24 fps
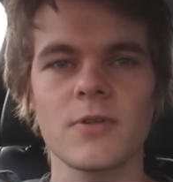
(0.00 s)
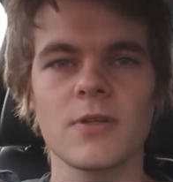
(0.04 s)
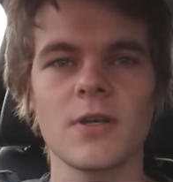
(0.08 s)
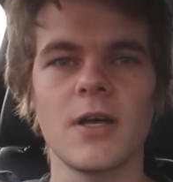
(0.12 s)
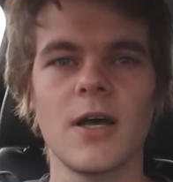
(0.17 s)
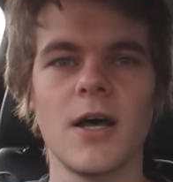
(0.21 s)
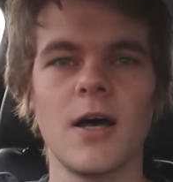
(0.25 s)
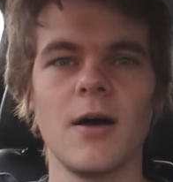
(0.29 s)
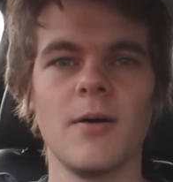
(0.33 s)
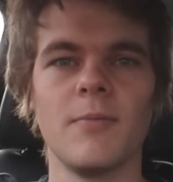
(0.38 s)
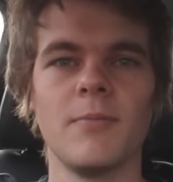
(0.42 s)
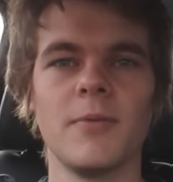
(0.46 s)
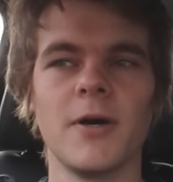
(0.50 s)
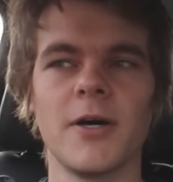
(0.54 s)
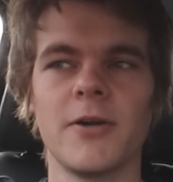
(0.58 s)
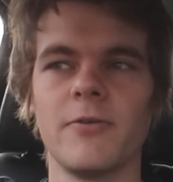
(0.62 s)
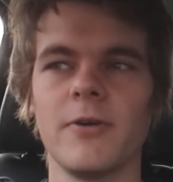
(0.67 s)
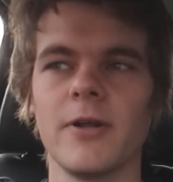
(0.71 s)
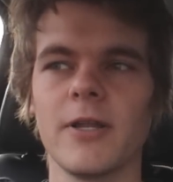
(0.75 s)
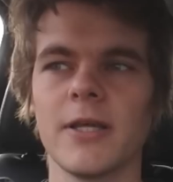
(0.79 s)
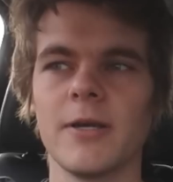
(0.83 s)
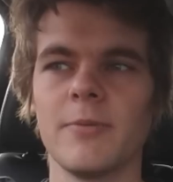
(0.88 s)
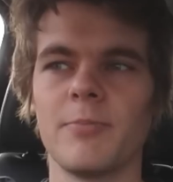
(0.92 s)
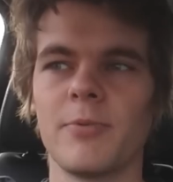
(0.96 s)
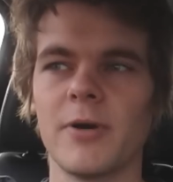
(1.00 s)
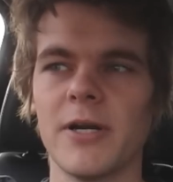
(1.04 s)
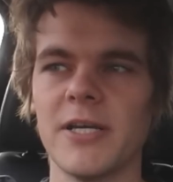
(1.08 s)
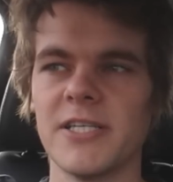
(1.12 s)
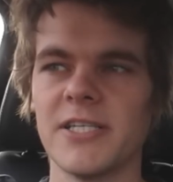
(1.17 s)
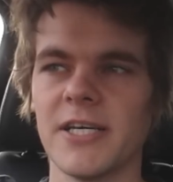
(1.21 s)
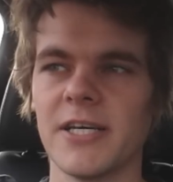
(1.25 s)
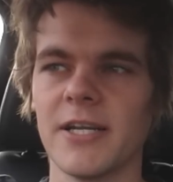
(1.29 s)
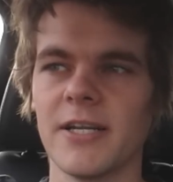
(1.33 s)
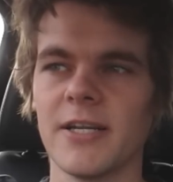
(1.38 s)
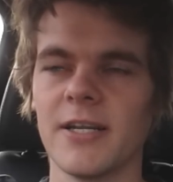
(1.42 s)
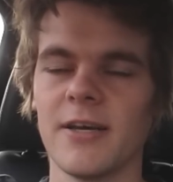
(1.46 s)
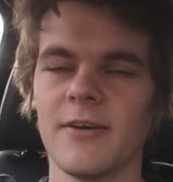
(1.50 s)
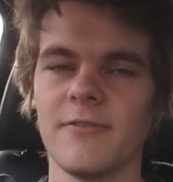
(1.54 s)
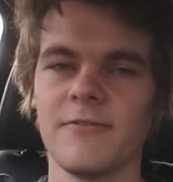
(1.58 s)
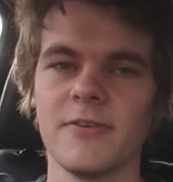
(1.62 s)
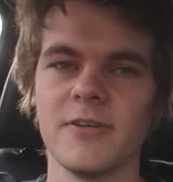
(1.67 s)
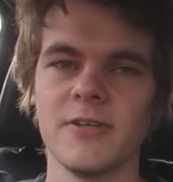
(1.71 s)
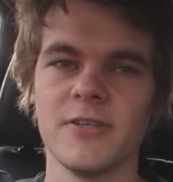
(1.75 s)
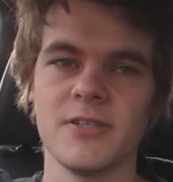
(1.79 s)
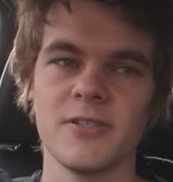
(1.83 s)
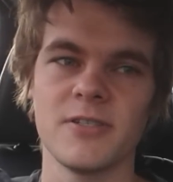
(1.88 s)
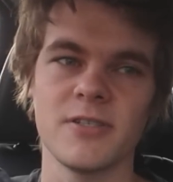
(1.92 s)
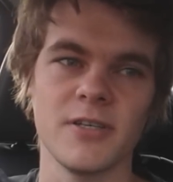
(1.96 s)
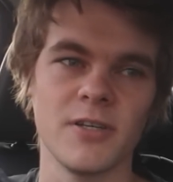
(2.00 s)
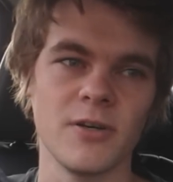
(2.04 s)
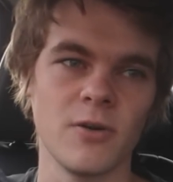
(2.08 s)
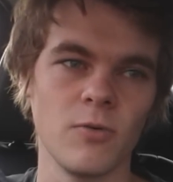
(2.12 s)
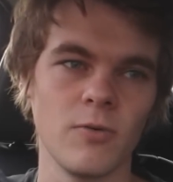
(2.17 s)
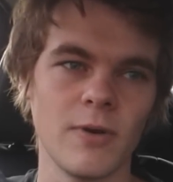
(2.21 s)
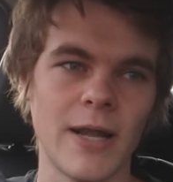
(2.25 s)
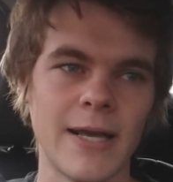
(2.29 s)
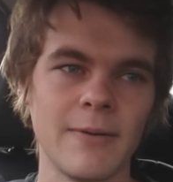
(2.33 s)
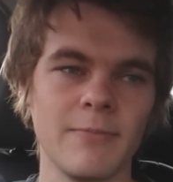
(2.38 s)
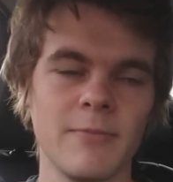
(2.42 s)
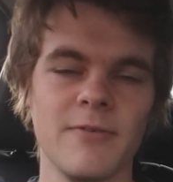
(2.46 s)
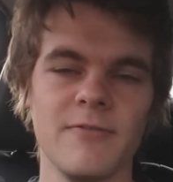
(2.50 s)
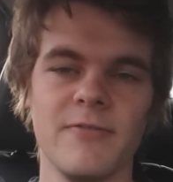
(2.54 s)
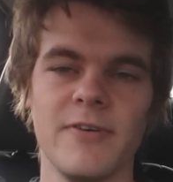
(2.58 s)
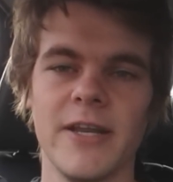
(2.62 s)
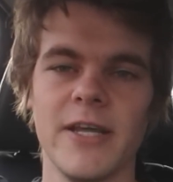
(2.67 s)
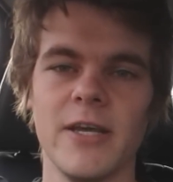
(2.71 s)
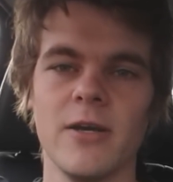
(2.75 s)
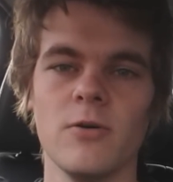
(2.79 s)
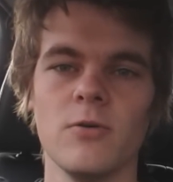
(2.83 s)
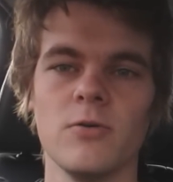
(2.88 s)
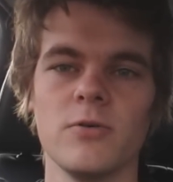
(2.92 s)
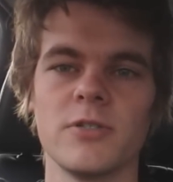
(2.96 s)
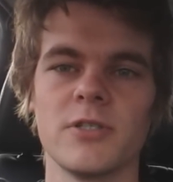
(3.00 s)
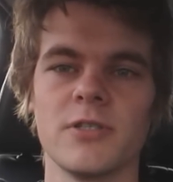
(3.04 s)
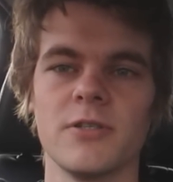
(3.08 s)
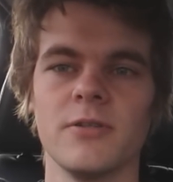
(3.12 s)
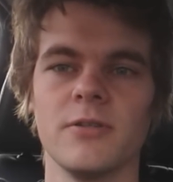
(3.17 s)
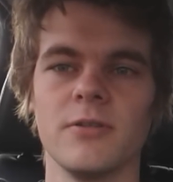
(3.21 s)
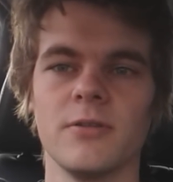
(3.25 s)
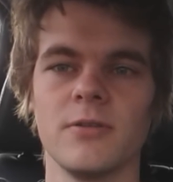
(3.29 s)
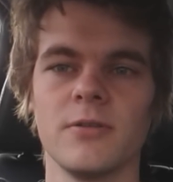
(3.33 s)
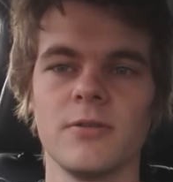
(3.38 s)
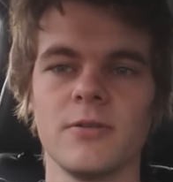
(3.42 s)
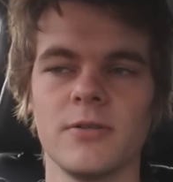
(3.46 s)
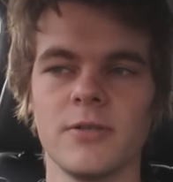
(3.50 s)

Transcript: I'd really appreciate it if yous, like my videos and